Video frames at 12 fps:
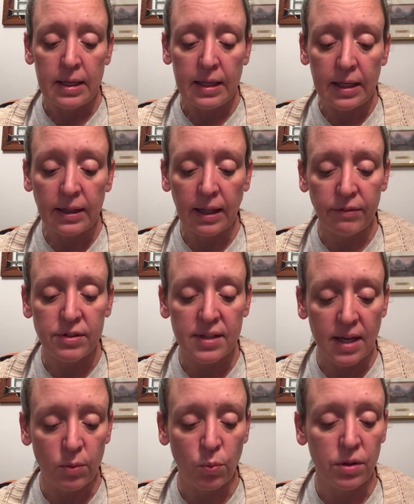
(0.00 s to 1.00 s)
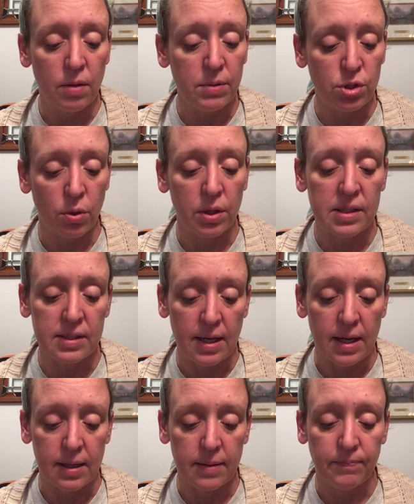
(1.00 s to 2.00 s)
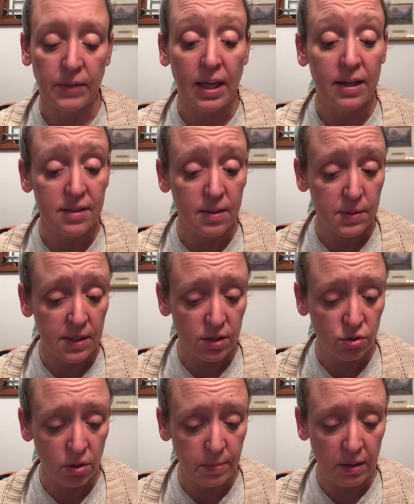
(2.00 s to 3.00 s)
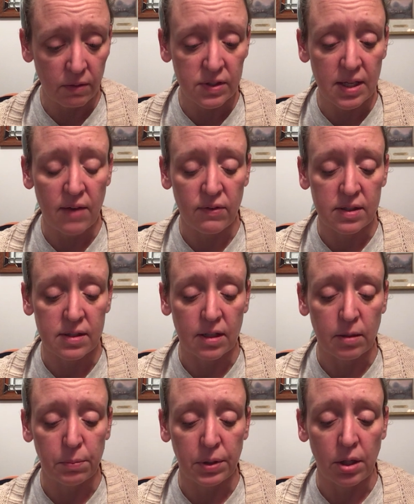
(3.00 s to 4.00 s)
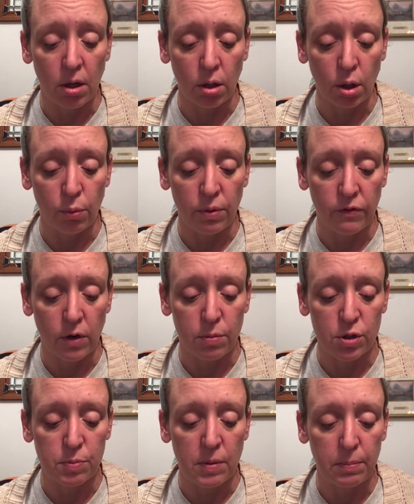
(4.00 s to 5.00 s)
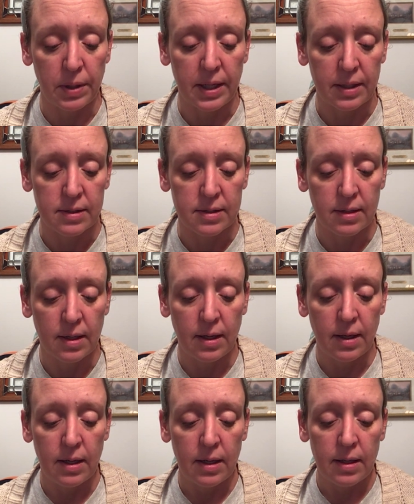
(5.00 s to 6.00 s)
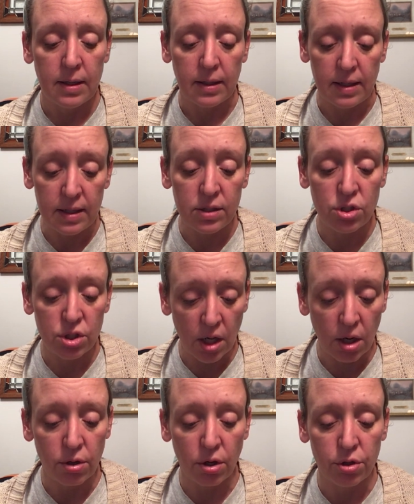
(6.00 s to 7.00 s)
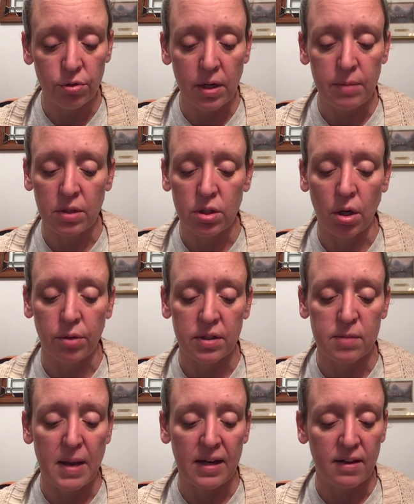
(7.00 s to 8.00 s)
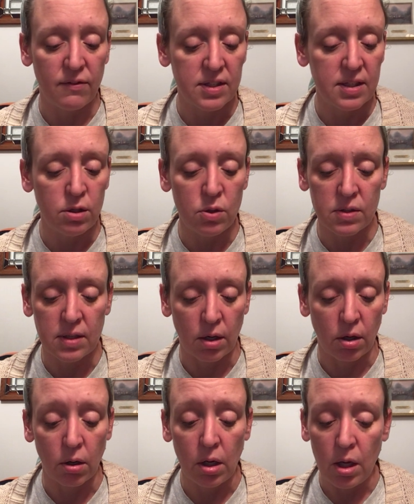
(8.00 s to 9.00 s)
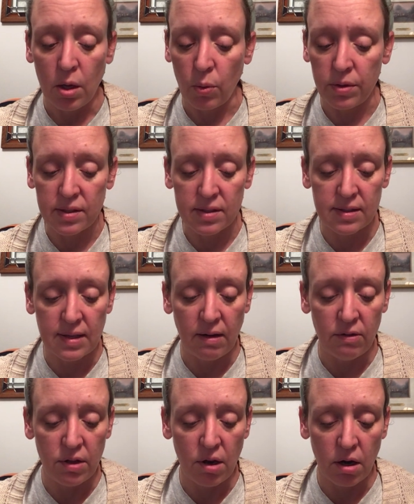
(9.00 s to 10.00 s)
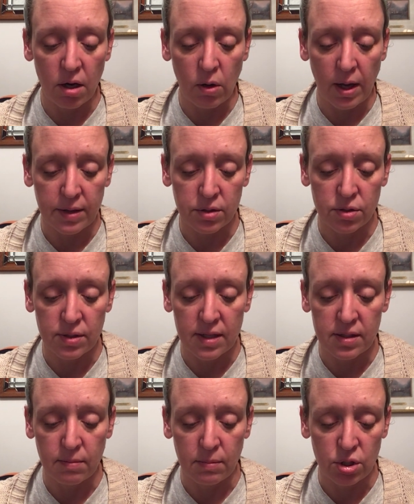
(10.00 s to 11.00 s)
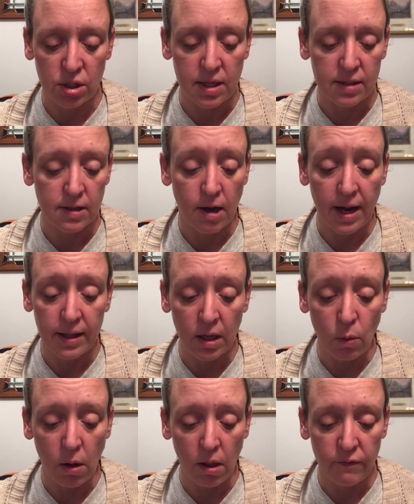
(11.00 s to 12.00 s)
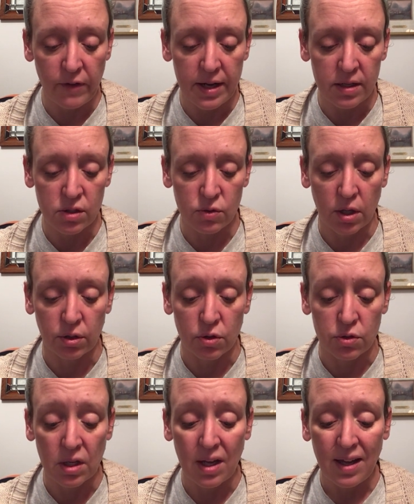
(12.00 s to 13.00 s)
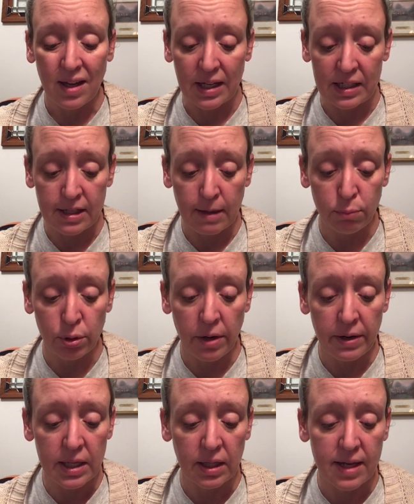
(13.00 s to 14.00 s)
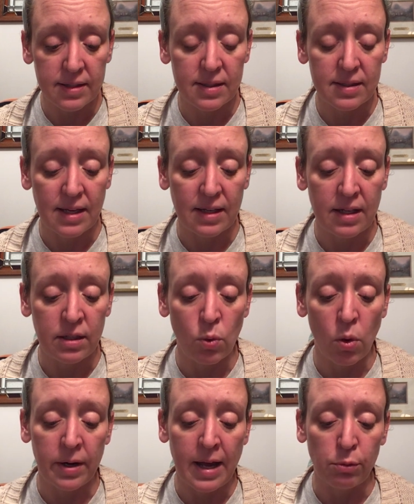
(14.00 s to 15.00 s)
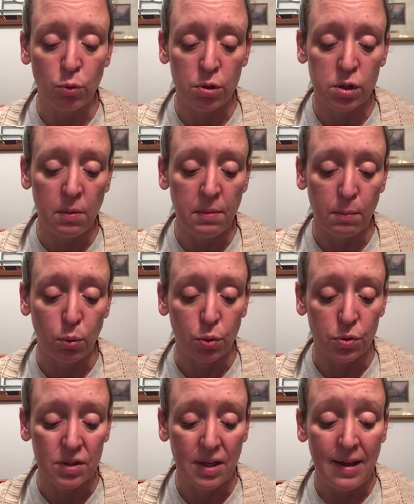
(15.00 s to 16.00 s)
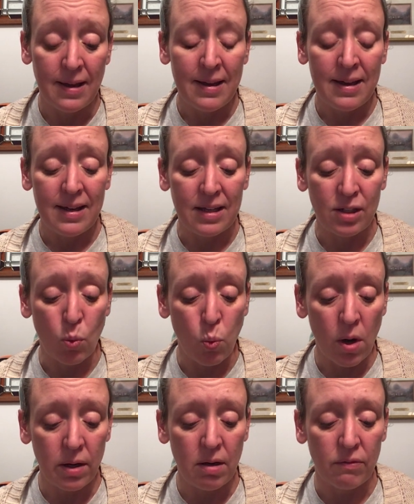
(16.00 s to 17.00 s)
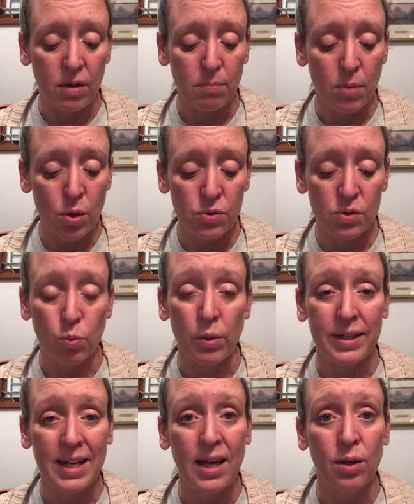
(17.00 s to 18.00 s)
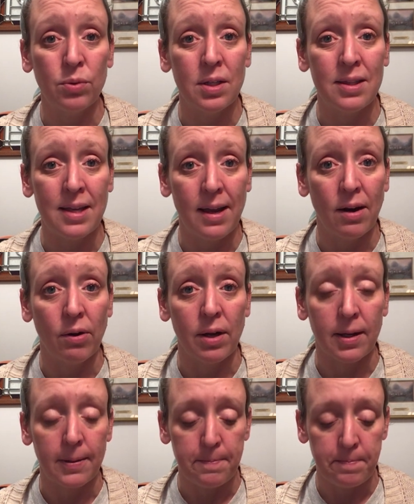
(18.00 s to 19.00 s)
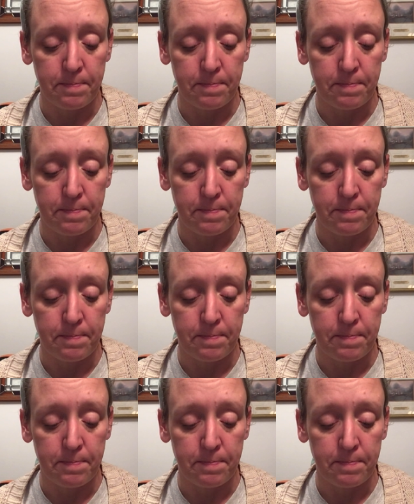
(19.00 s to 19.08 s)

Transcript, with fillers: he had left Zen with the majority stake and a substantial amount of savings to complete all her refurbishment plans. He'd shared her dream to turn this magnificent new center, with its state of the art exercise machines, highly qualified instructors, contemporary classes, and indoor and outdoor swimming pools, into one of the most renowned in the area.